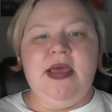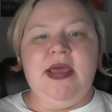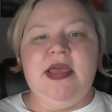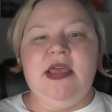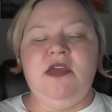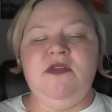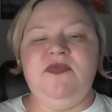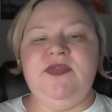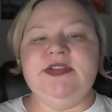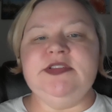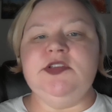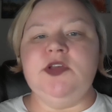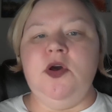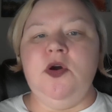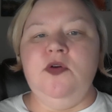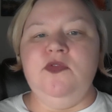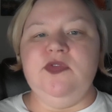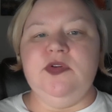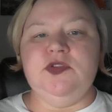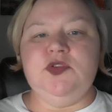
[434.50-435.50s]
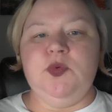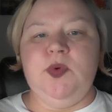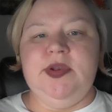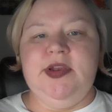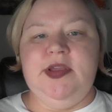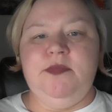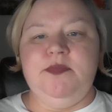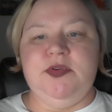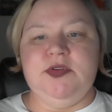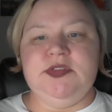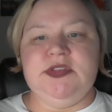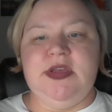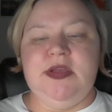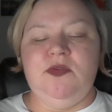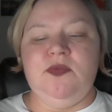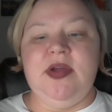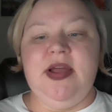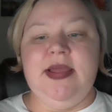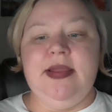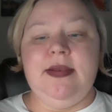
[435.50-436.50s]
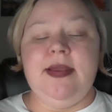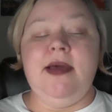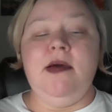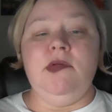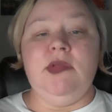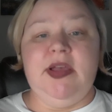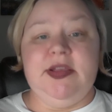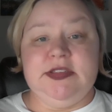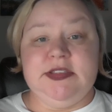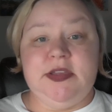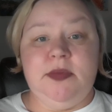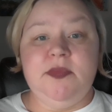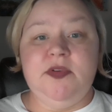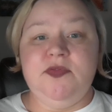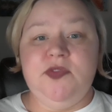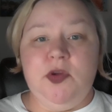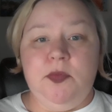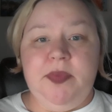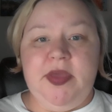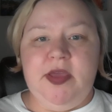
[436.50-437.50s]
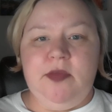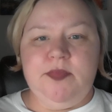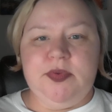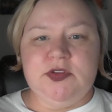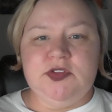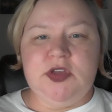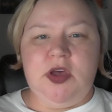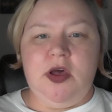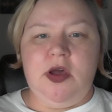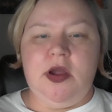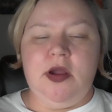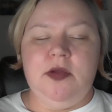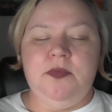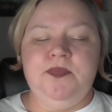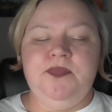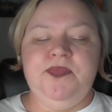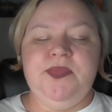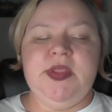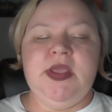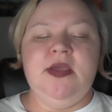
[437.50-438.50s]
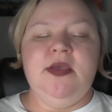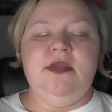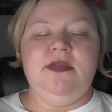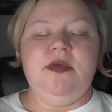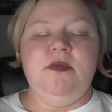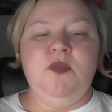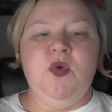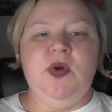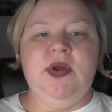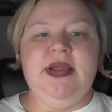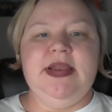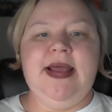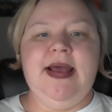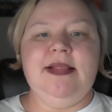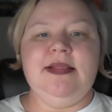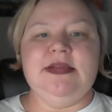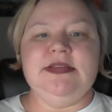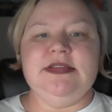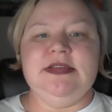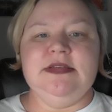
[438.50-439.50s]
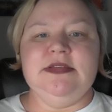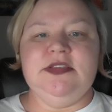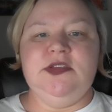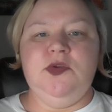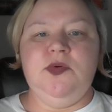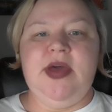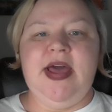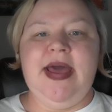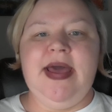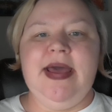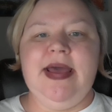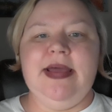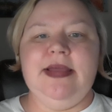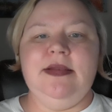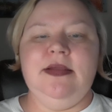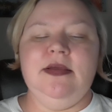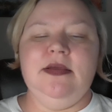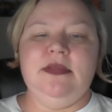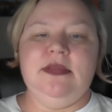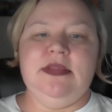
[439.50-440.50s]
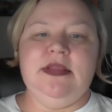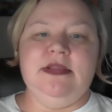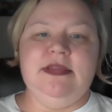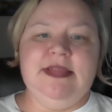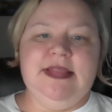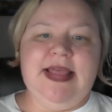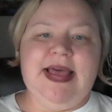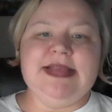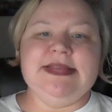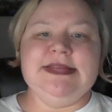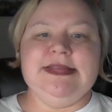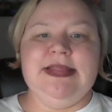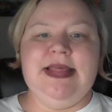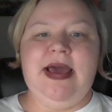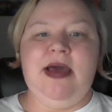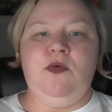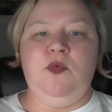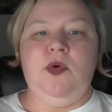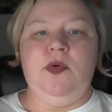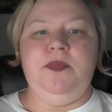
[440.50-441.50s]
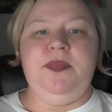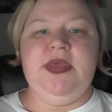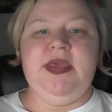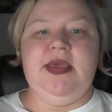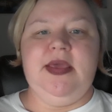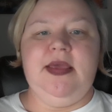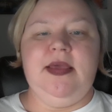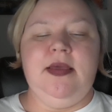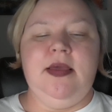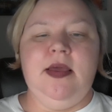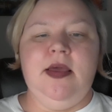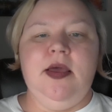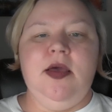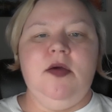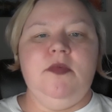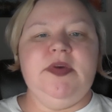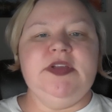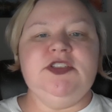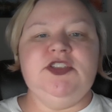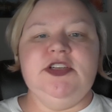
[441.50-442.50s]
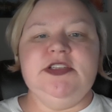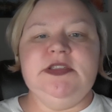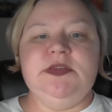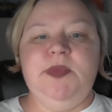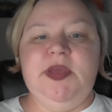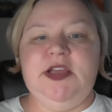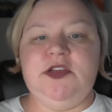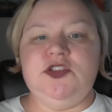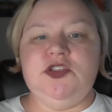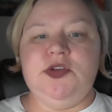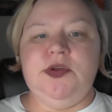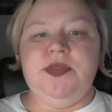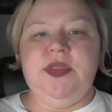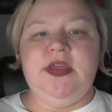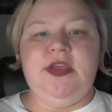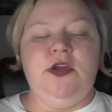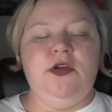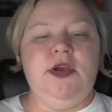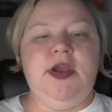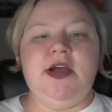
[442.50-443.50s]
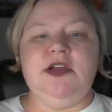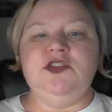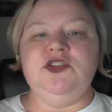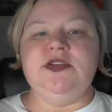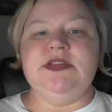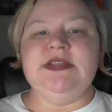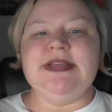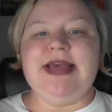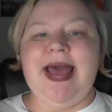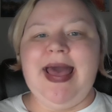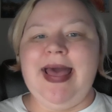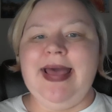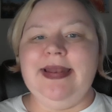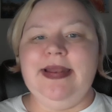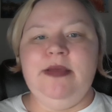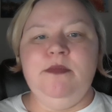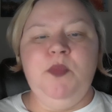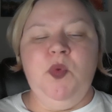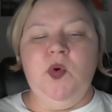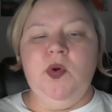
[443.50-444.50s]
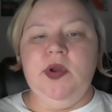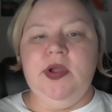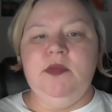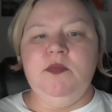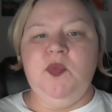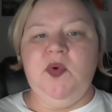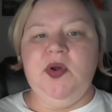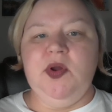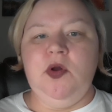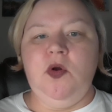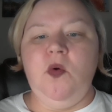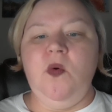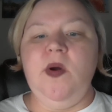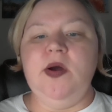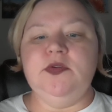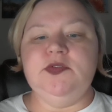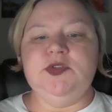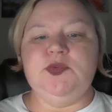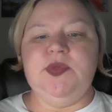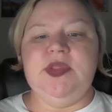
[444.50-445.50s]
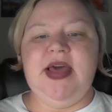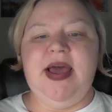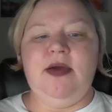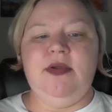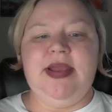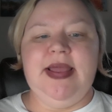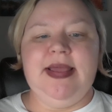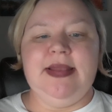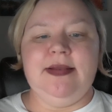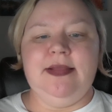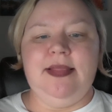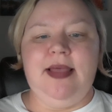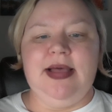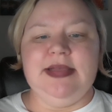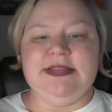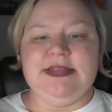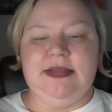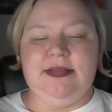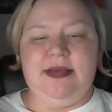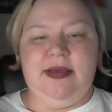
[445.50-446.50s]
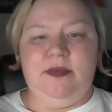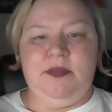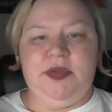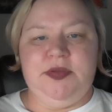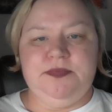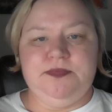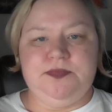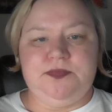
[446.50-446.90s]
If it's over 20% right now, like some of your papers are, the more analysis you add, the less that will be. But just make sure that you're not just adding more and more quotes without analyzing them.